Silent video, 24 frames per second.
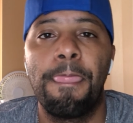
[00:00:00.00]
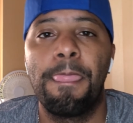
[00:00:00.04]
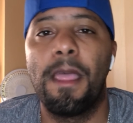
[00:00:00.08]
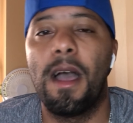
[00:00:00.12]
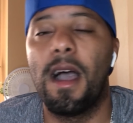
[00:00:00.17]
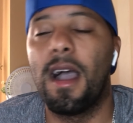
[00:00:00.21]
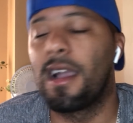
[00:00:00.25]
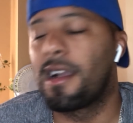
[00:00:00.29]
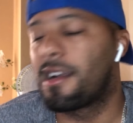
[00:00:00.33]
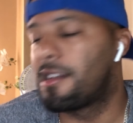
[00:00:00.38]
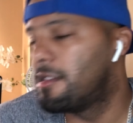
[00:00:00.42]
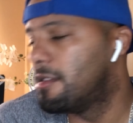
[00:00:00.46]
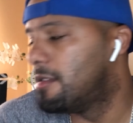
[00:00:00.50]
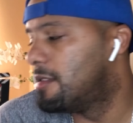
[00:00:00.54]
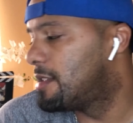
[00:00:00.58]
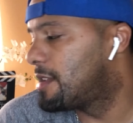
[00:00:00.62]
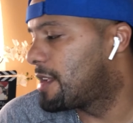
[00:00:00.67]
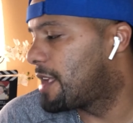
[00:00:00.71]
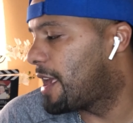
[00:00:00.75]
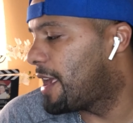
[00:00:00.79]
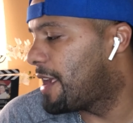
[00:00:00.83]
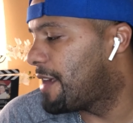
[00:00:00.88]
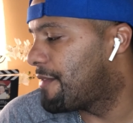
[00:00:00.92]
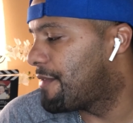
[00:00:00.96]
I clearly
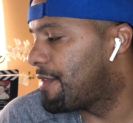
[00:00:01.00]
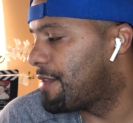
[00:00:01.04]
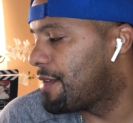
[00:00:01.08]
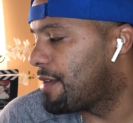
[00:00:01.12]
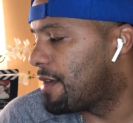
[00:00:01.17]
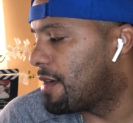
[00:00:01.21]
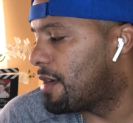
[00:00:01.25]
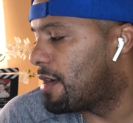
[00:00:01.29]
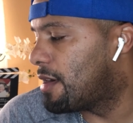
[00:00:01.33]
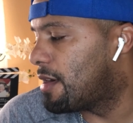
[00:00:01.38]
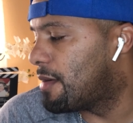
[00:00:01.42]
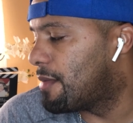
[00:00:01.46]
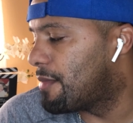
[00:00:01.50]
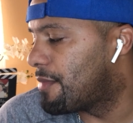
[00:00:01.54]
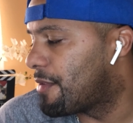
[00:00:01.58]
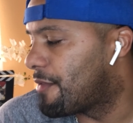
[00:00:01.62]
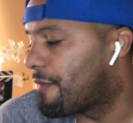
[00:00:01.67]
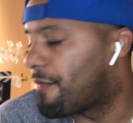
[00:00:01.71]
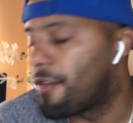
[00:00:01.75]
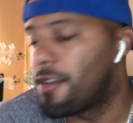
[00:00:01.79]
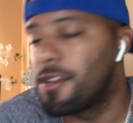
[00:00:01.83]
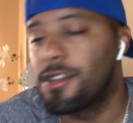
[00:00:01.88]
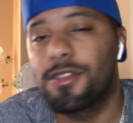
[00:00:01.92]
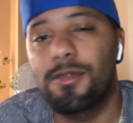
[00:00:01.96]
gave the um, the
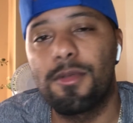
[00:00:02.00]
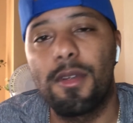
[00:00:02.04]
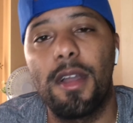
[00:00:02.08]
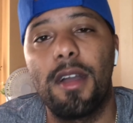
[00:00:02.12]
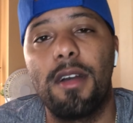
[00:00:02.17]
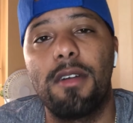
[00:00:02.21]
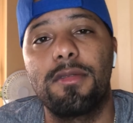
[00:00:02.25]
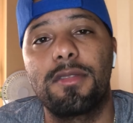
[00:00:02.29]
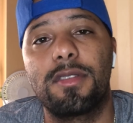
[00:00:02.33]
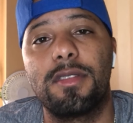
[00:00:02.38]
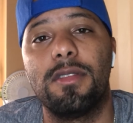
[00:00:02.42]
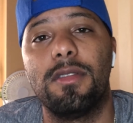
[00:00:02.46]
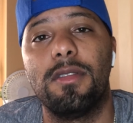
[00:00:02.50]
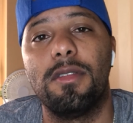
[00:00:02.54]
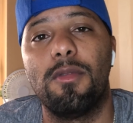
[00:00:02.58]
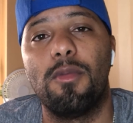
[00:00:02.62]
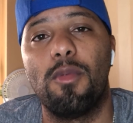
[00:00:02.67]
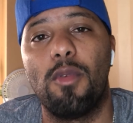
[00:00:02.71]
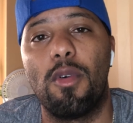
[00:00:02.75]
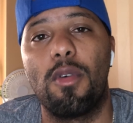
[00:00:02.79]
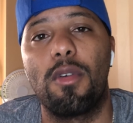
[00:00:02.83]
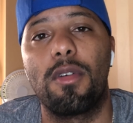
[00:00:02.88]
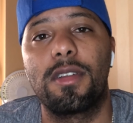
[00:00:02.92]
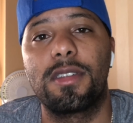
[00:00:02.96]
first round to
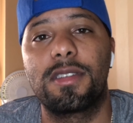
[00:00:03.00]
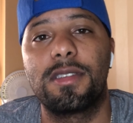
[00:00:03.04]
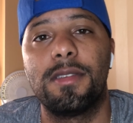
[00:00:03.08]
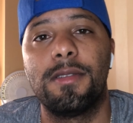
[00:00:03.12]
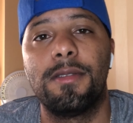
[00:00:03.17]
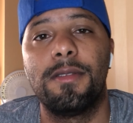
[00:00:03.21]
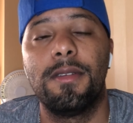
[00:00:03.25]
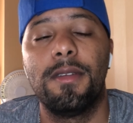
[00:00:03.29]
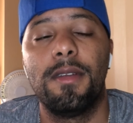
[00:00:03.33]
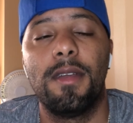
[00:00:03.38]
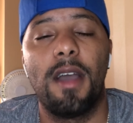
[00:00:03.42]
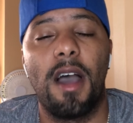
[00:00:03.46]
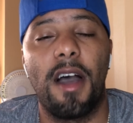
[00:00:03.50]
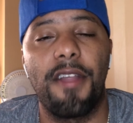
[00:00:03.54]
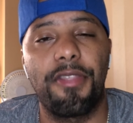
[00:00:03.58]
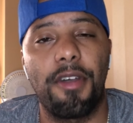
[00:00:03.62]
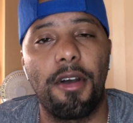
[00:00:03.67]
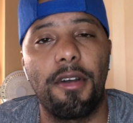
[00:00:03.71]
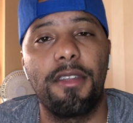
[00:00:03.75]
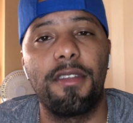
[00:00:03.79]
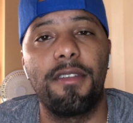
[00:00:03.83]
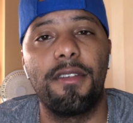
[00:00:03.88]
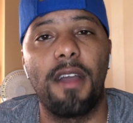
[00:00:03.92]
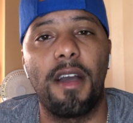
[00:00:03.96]
Warrington. I
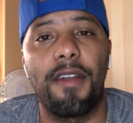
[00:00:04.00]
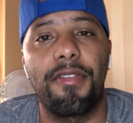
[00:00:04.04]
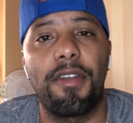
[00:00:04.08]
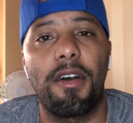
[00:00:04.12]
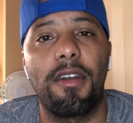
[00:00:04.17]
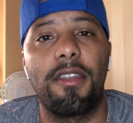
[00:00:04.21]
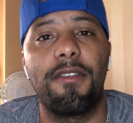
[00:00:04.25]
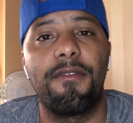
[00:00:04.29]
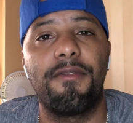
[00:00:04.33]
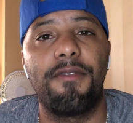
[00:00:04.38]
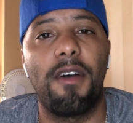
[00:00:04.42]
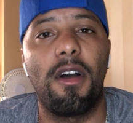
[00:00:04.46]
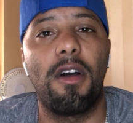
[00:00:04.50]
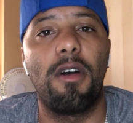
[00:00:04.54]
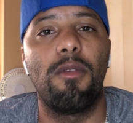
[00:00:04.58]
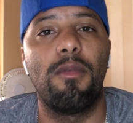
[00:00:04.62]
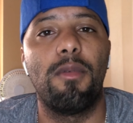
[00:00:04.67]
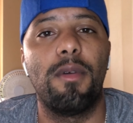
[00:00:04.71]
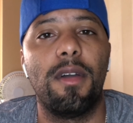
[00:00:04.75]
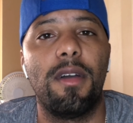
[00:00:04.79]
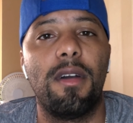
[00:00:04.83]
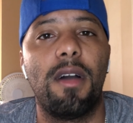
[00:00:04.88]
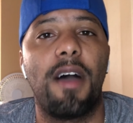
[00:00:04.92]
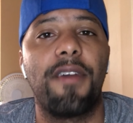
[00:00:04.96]
thought he I thought he fought
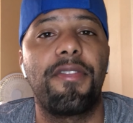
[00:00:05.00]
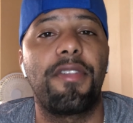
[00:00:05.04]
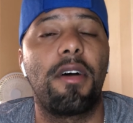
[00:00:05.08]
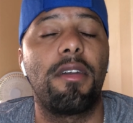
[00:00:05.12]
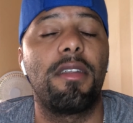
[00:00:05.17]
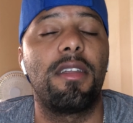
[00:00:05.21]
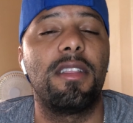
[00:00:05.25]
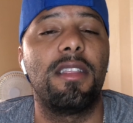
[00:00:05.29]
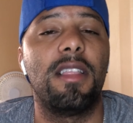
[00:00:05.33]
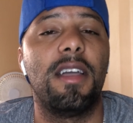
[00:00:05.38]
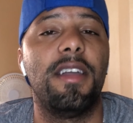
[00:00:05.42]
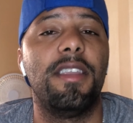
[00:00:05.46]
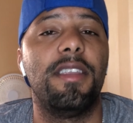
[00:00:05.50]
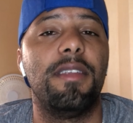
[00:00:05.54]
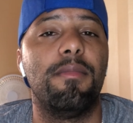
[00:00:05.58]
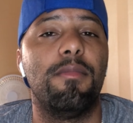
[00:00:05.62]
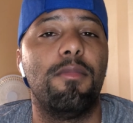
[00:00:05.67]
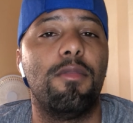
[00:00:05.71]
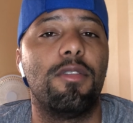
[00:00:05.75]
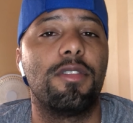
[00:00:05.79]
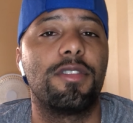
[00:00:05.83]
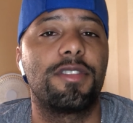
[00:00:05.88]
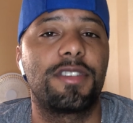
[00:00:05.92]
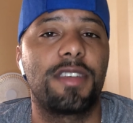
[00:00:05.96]
well. I thought he landed
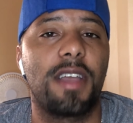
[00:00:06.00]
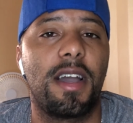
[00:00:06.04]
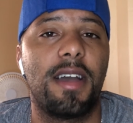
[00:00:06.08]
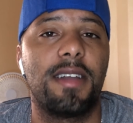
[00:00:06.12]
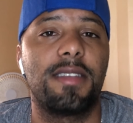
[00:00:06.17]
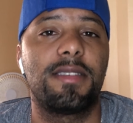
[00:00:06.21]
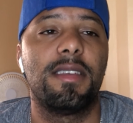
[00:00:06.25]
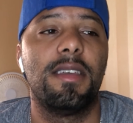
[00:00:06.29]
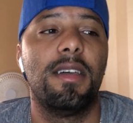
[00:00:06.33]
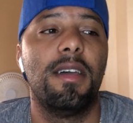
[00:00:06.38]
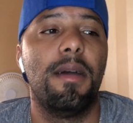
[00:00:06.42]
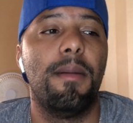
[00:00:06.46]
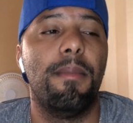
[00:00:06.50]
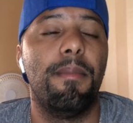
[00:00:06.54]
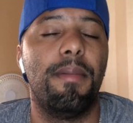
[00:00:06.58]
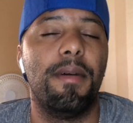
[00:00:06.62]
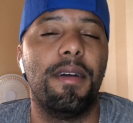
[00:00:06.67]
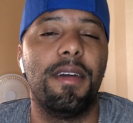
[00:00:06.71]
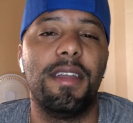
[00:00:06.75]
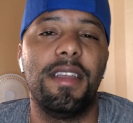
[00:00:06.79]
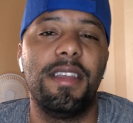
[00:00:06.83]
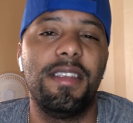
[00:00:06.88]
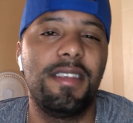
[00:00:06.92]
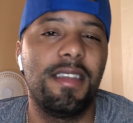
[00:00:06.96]
more shots,
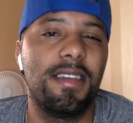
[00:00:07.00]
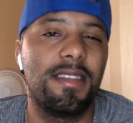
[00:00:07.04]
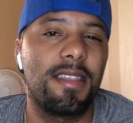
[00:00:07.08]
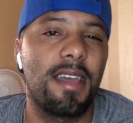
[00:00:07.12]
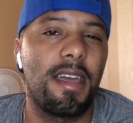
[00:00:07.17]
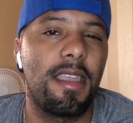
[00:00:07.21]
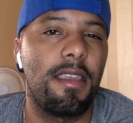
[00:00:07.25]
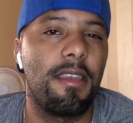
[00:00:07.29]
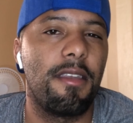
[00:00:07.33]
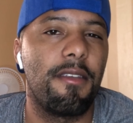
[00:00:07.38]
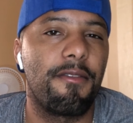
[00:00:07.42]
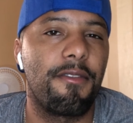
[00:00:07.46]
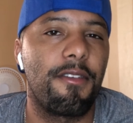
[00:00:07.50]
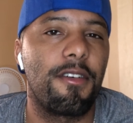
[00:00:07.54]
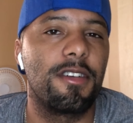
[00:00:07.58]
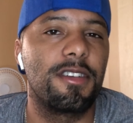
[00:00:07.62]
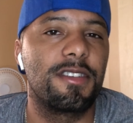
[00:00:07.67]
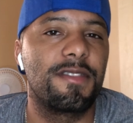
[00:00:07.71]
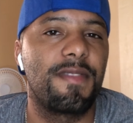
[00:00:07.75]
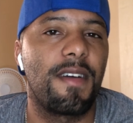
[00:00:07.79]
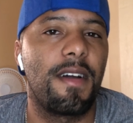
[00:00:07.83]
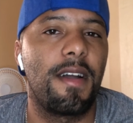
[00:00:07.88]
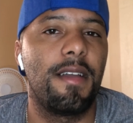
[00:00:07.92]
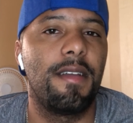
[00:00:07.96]
but he did that in the
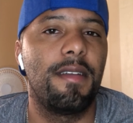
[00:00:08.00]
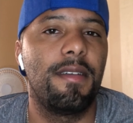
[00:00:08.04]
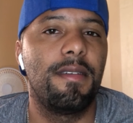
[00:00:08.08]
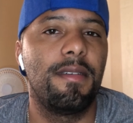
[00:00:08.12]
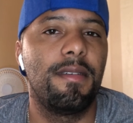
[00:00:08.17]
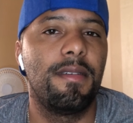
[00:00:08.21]
first fight.